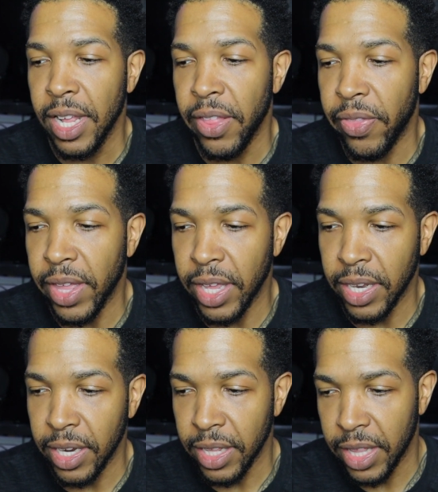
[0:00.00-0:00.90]

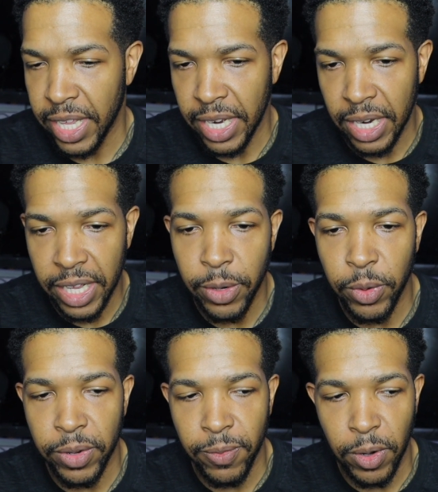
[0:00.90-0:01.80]
than the
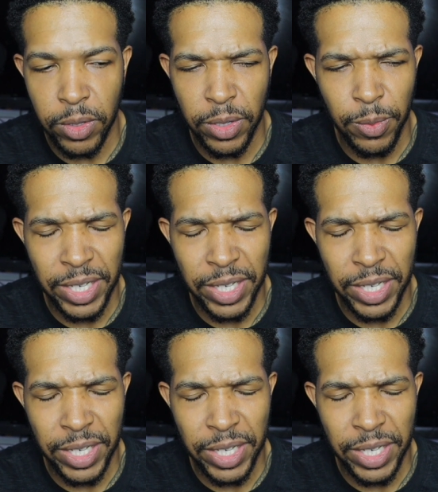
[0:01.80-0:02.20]
liquid version,